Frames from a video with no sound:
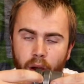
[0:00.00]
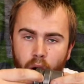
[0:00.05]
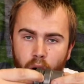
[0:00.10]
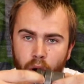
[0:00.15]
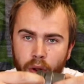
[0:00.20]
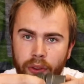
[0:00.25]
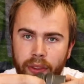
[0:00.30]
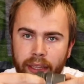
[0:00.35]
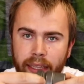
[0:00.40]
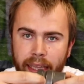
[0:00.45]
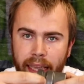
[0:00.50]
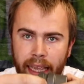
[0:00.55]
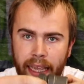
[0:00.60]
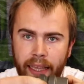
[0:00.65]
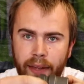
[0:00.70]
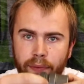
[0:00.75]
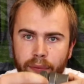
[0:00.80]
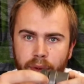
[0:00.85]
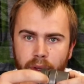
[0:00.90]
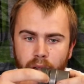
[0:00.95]
on the
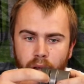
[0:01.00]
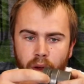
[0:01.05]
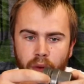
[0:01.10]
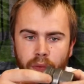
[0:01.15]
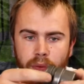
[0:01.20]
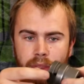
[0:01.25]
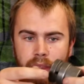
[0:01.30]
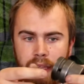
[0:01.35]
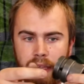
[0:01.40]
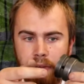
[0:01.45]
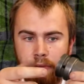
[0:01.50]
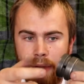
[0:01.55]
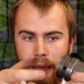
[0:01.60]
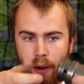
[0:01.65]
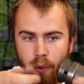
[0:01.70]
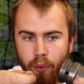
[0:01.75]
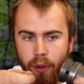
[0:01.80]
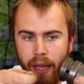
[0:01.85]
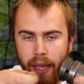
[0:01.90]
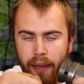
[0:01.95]
anvil of the
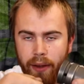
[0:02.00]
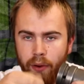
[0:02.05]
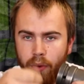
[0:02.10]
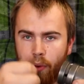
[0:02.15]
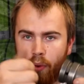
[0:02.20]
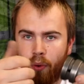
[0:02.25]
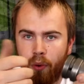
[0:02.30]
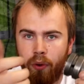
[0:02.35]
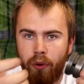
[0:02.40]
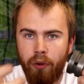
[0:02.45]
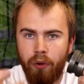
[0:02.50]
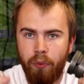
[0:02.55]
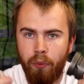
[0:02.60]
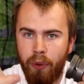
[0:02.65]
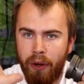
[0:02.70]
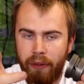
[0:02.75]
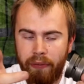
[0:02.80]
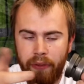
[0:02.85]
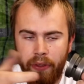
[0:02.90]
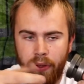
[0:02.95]
rattle gun or
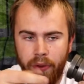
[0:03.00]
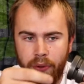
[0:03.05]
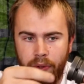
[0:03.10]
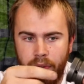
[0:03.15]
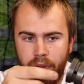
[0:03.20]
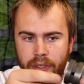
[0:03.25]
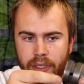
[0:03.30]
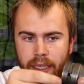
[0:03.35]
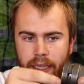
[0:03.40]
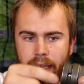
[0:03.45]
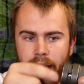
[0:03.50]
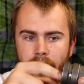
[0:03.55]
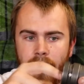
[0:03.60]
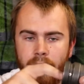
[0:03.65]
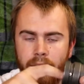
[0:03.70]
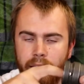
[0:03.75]
whatever you're using